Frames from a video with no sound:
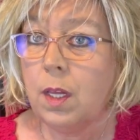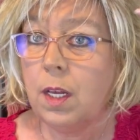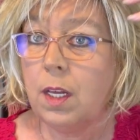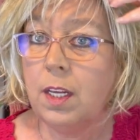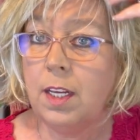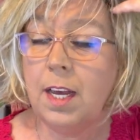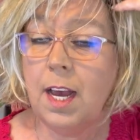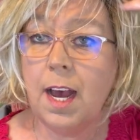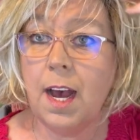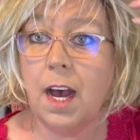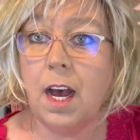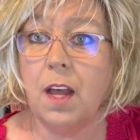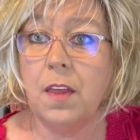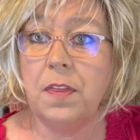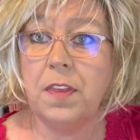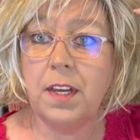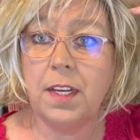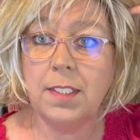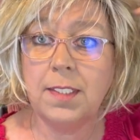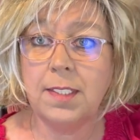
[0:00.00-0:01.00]
Yeah,
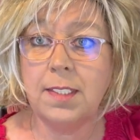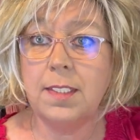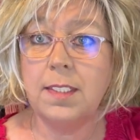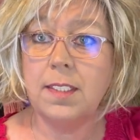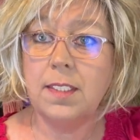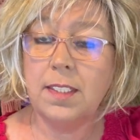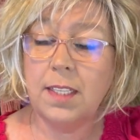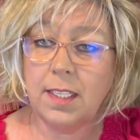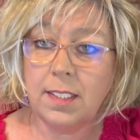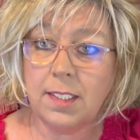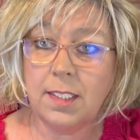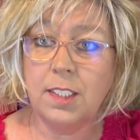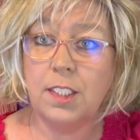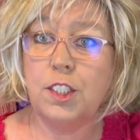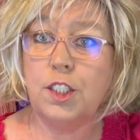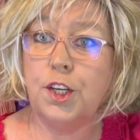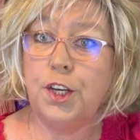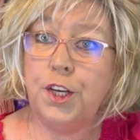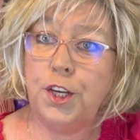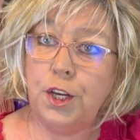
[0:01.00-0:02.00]
this this
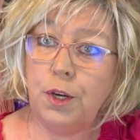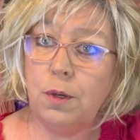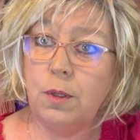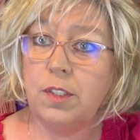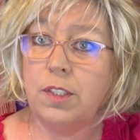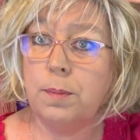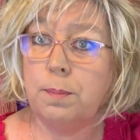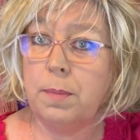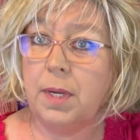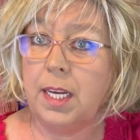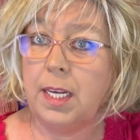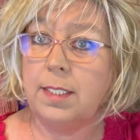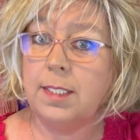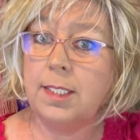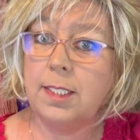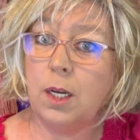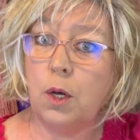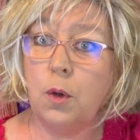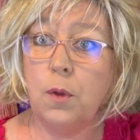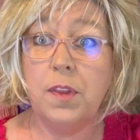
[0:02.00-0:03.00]
is cute to me.
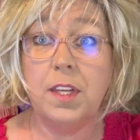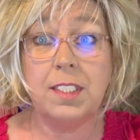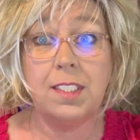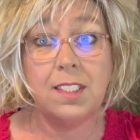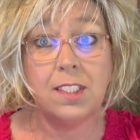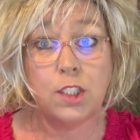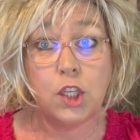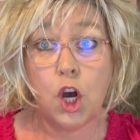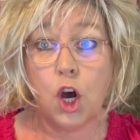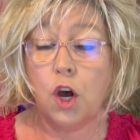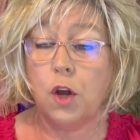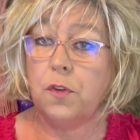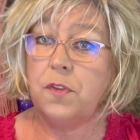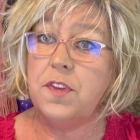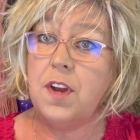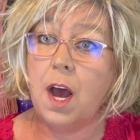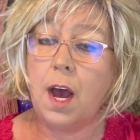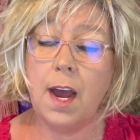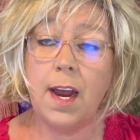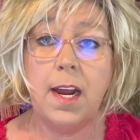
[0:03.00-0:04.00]
So this is called
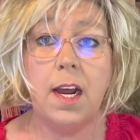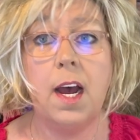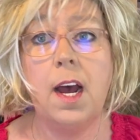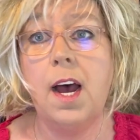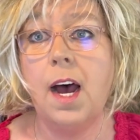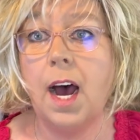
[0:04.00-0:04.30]
Night.